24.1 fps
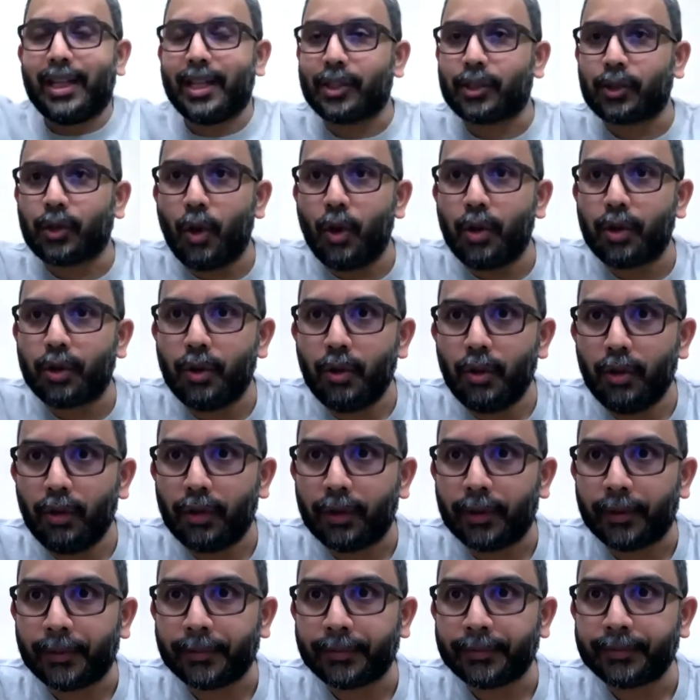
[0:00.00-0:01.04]
they score a
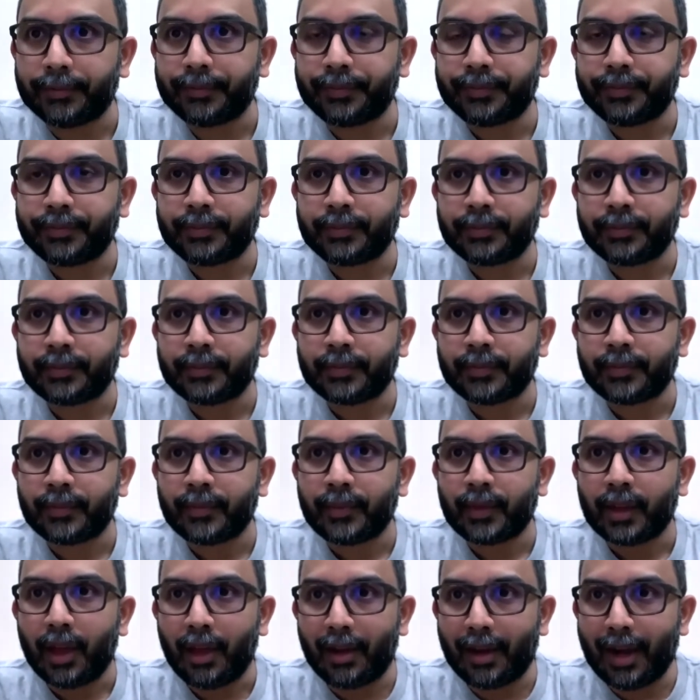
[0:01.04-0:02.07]
goal.
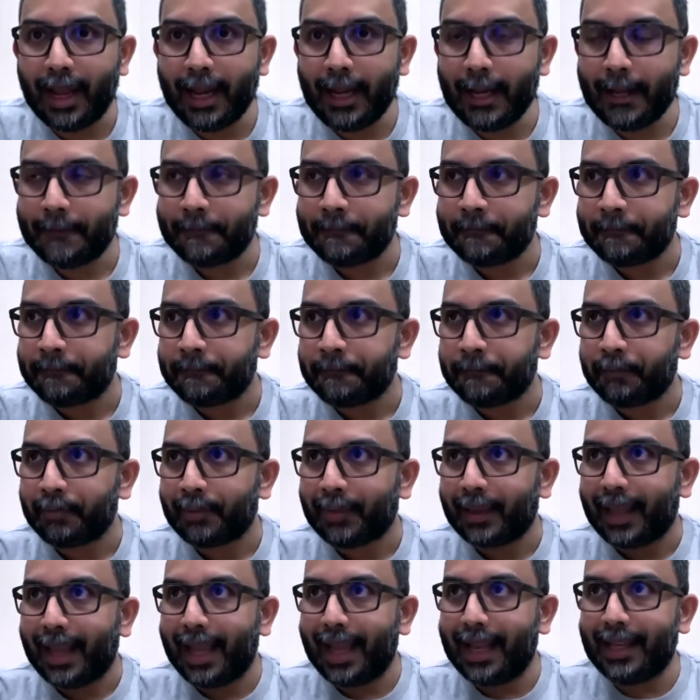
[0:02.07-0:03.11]
All right?
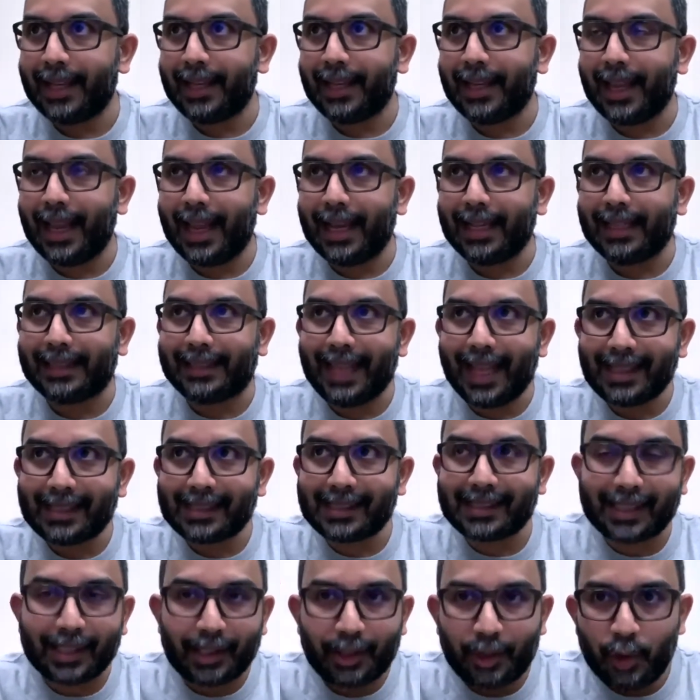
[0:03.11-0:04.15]
And
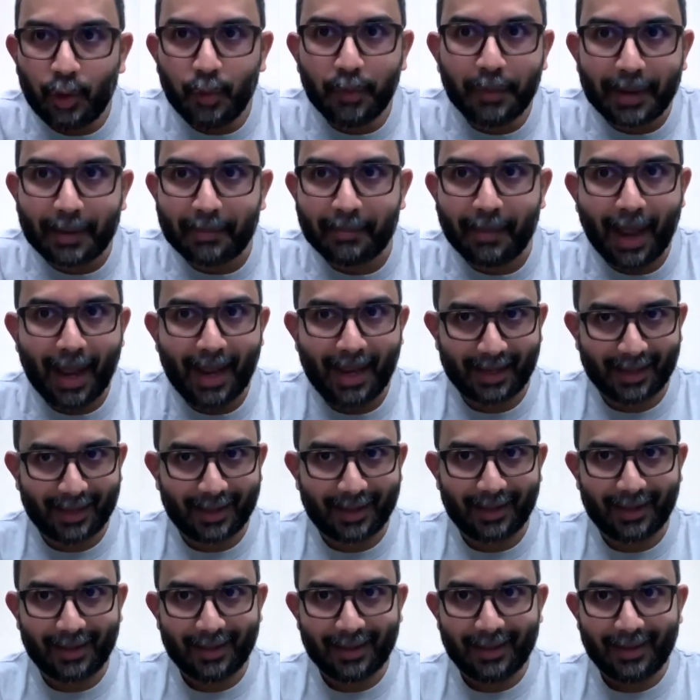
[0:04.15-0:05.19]
that's the human mind.
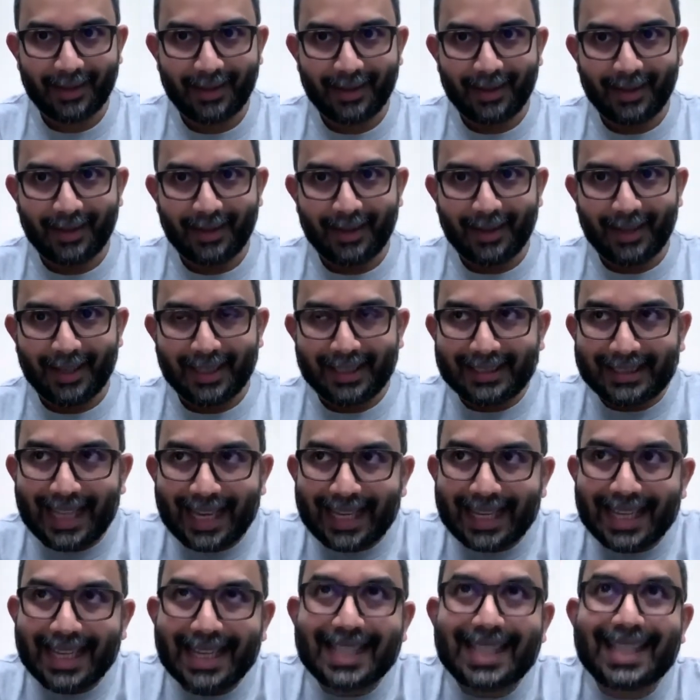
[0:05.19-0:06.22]

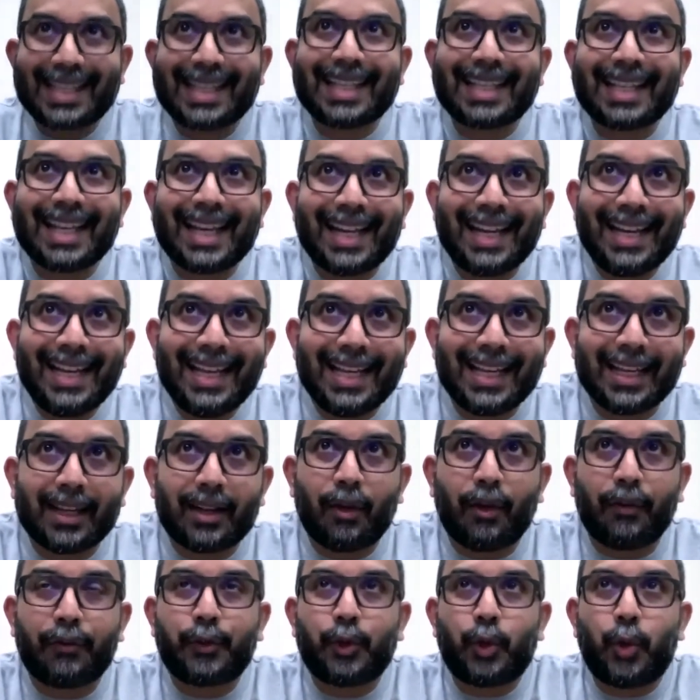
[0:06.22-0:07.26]
That a screen
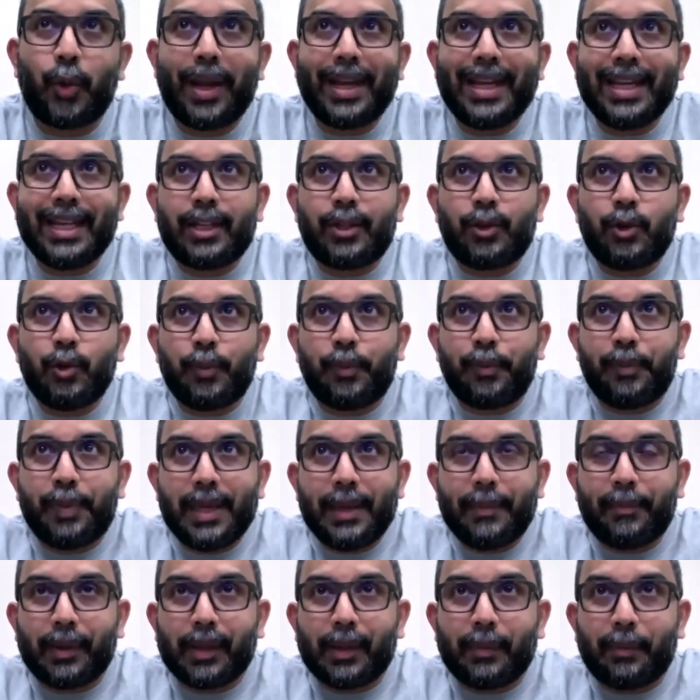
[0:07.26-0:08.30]
of 22
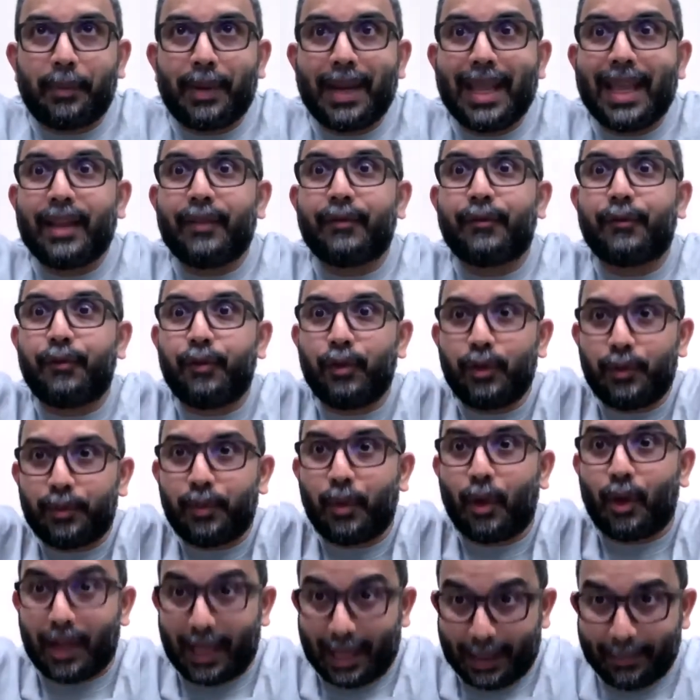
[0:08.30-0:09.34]
people playing
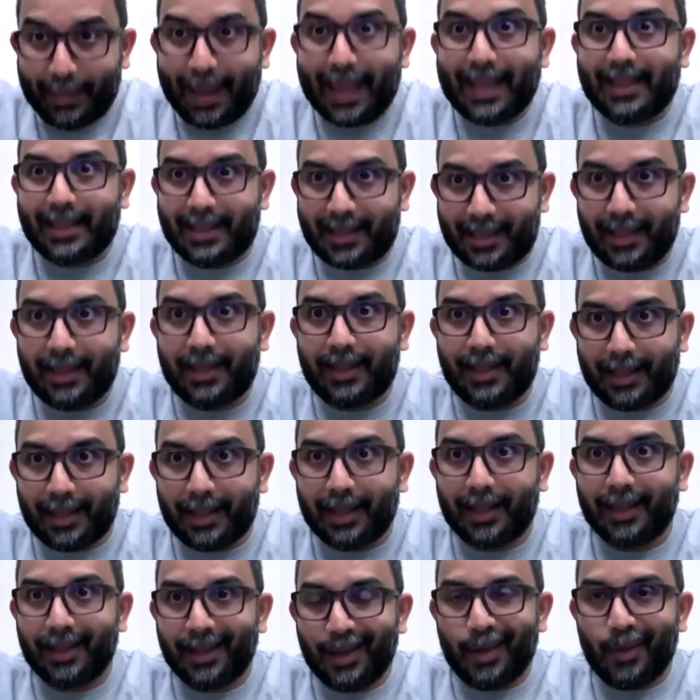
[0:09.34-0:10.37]
football like Man
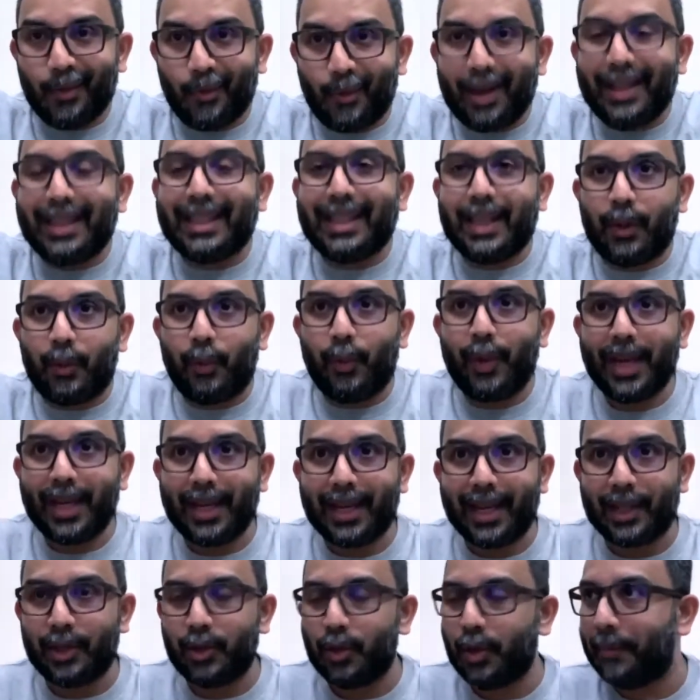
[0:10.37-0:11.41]
City, when they win
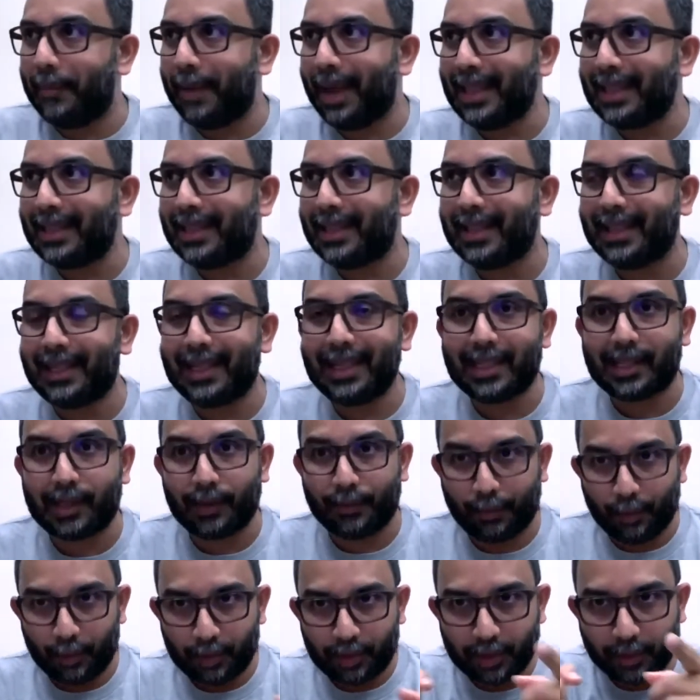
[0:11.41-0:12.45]
and you're a Man City
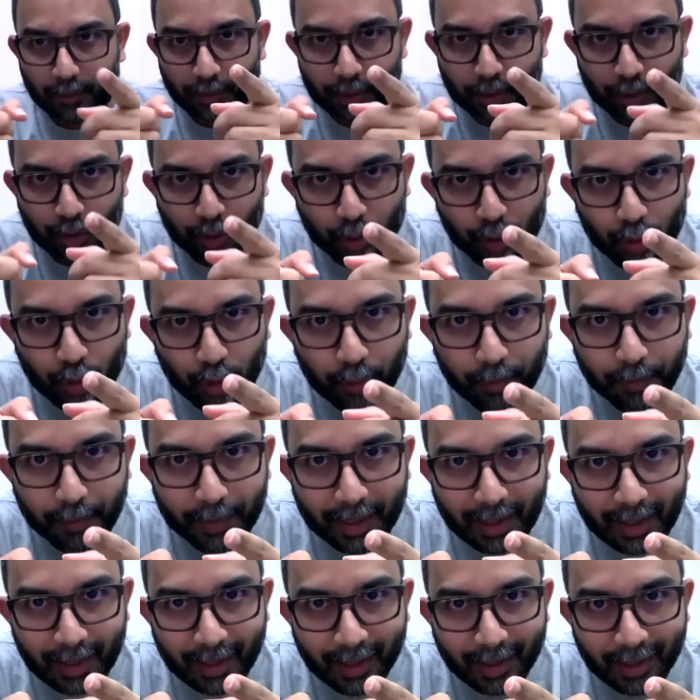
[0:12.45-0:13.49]
supporter, which you should
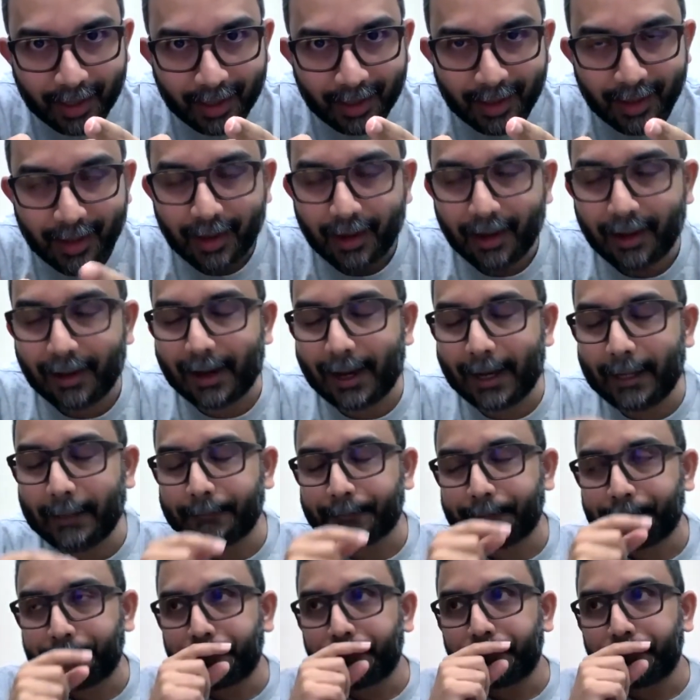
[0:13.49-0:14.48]
be, all right,